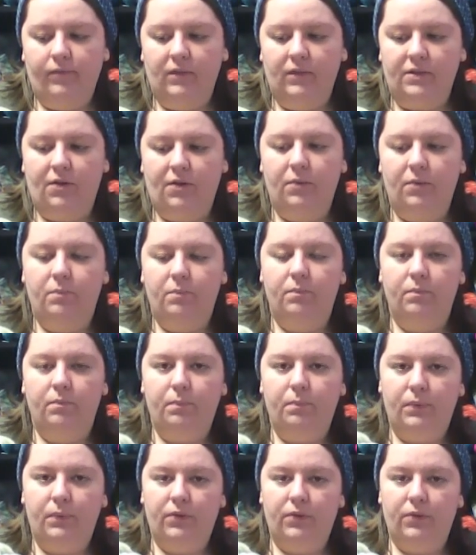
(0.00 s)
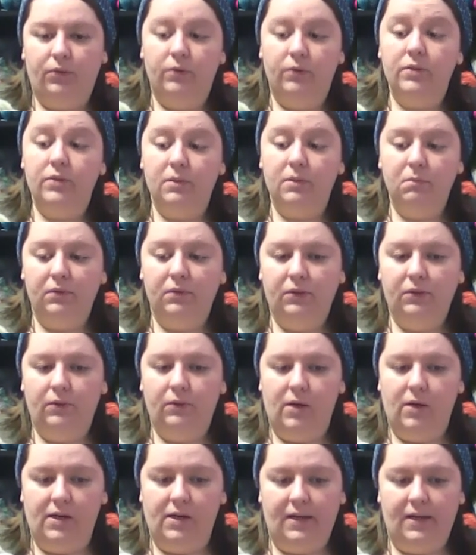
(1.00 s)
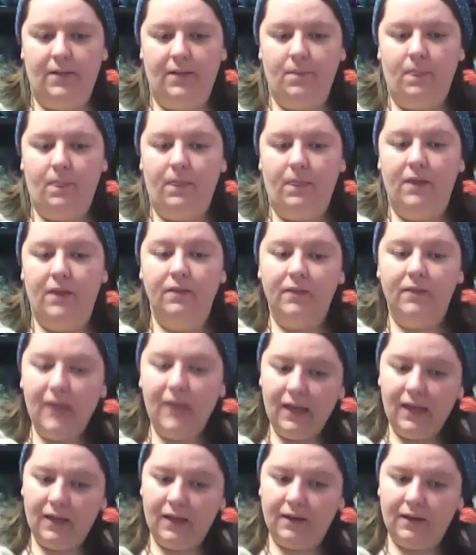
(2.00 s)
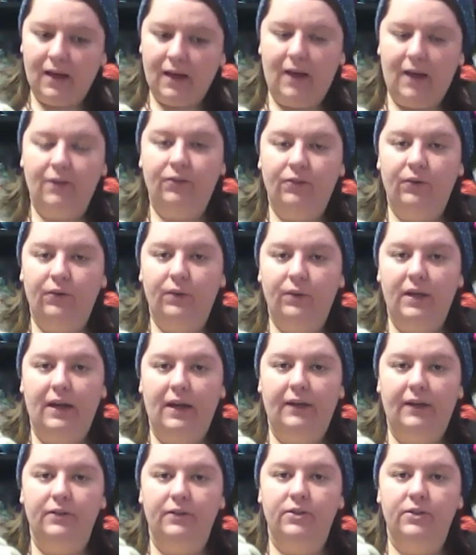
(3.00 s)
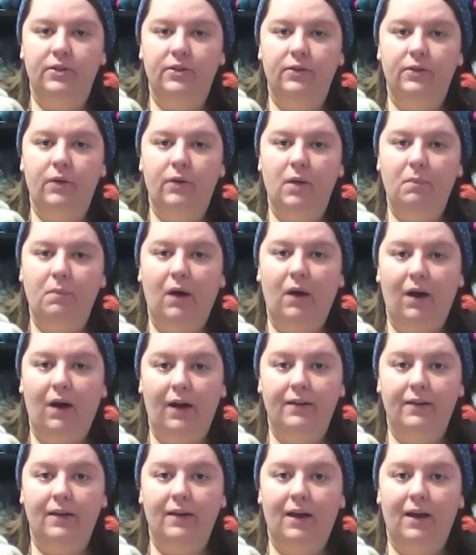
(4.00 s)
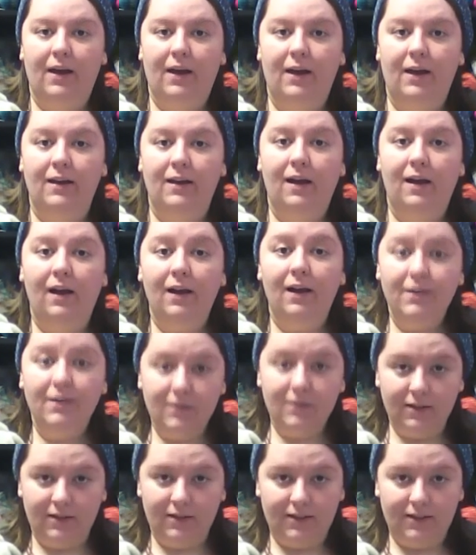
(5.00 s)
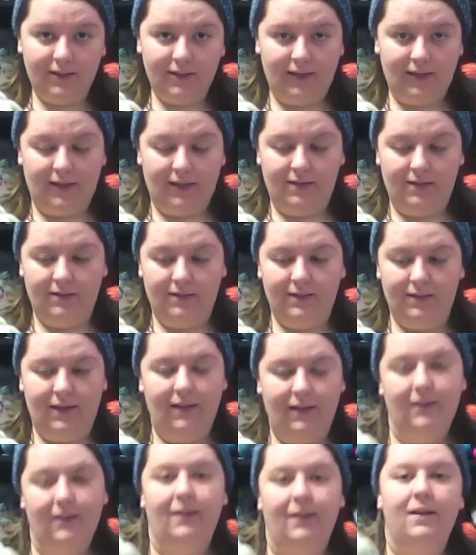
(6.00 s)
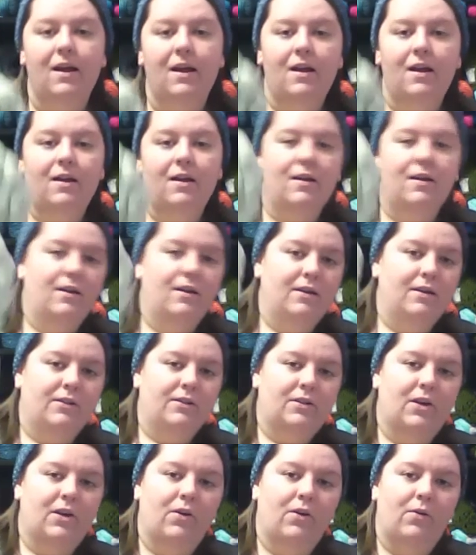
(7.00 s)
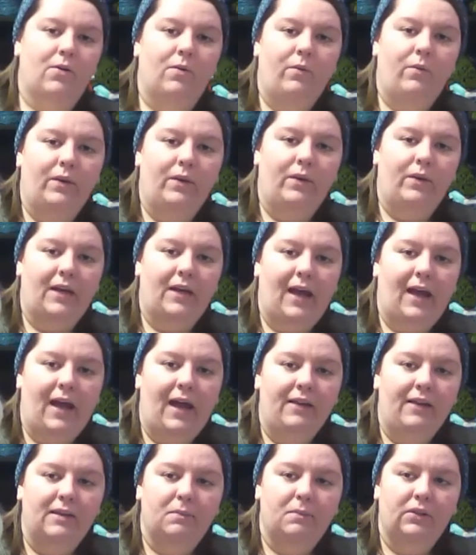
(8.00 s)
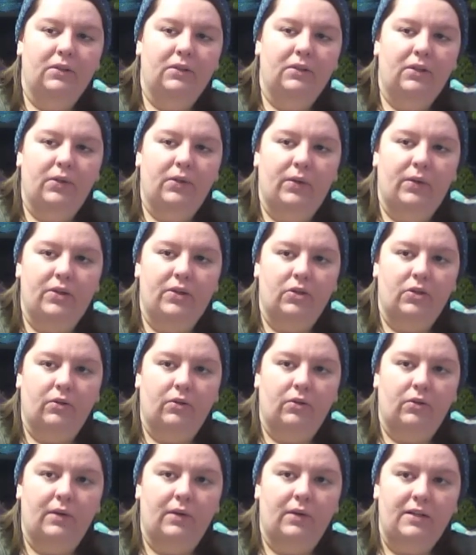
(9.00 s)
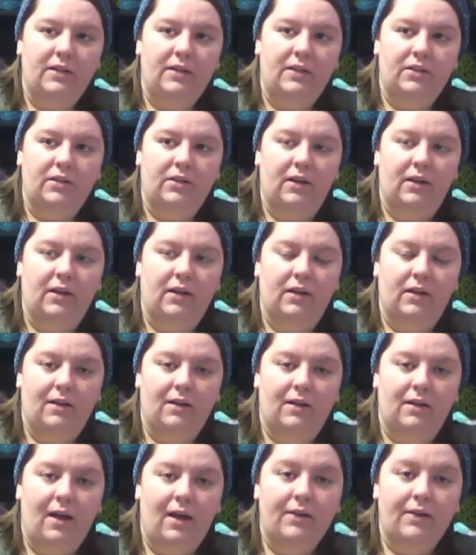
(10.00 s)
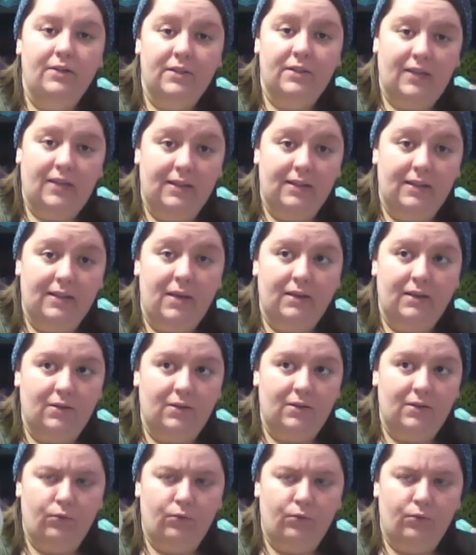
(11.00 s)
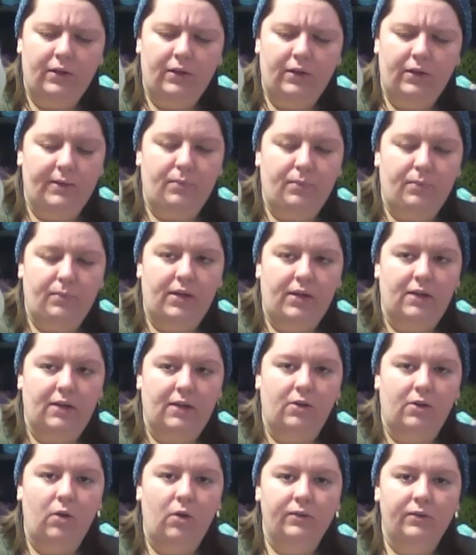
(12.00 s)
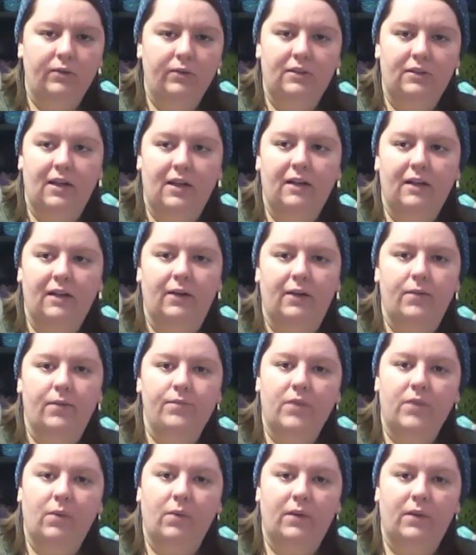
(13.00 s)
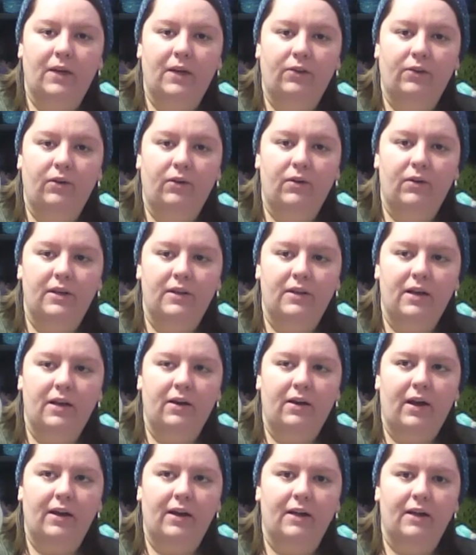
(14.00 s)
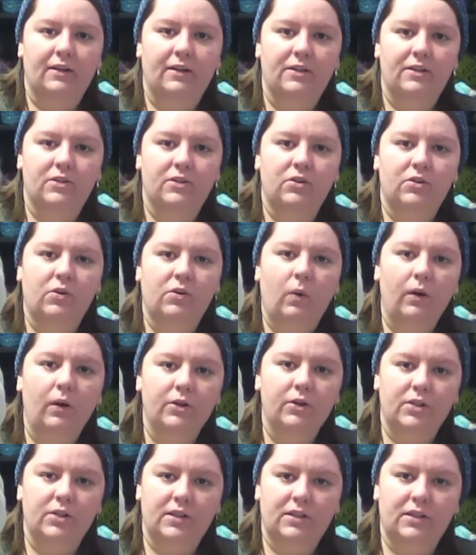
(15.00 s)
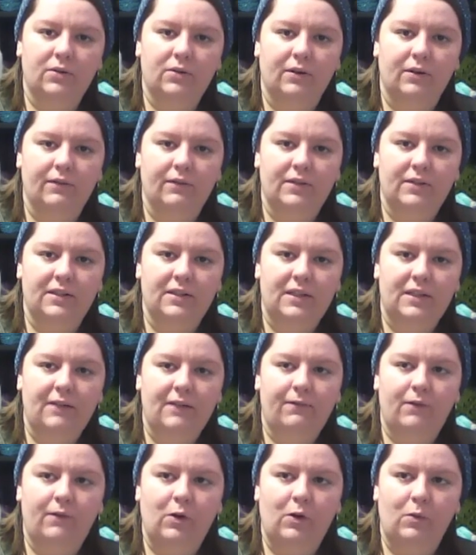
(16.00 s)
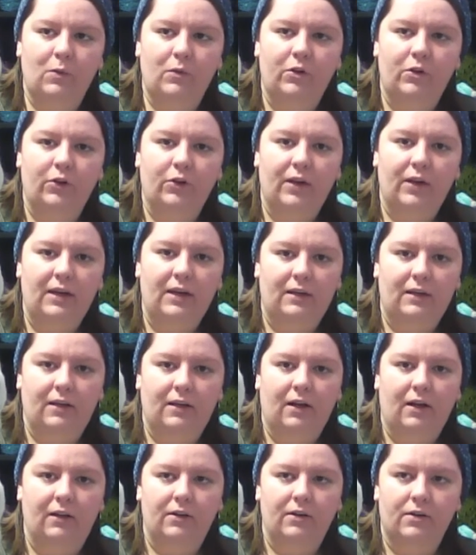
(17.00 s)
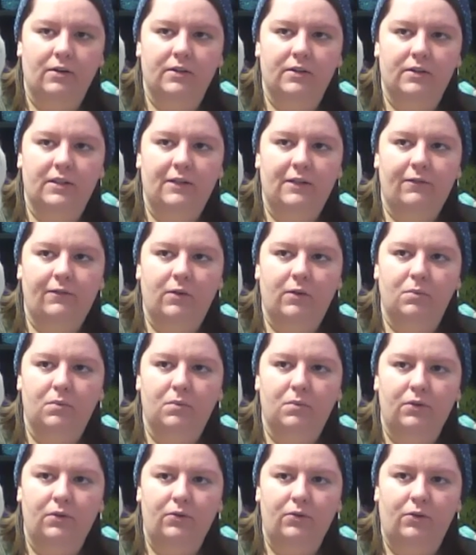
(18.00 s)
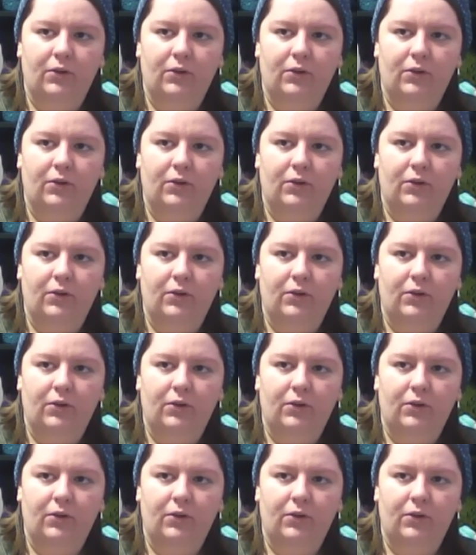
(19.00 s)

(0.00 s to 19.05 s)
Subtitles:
So threw some blue on it, and then I threw it into a pot that had onion skins in it. So when I had the blue and then threw it into the onion skins, makes a really pretty golden yellow. When I threw it in there, I got this gorgeous sort of seafoam green color, seafoam blue